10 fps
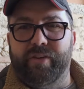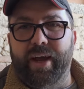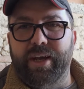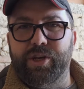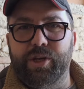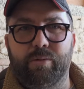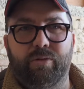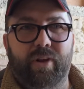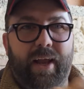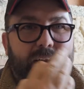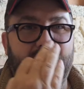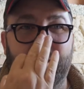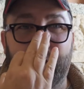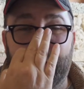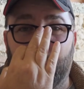age, you was allowed
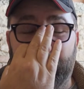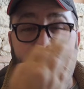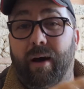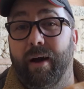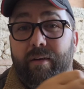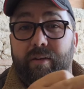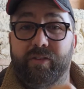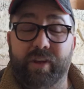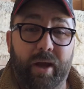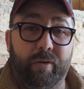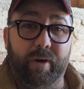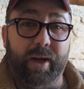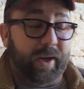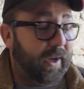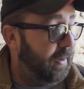a little bit higher a CO
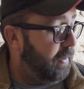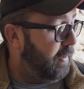reading.